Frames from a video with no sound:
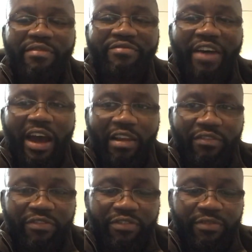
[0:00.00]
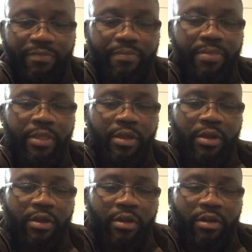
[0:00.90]
valve
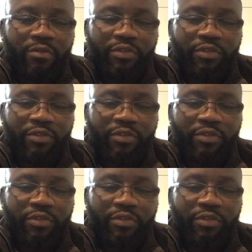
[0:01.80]
for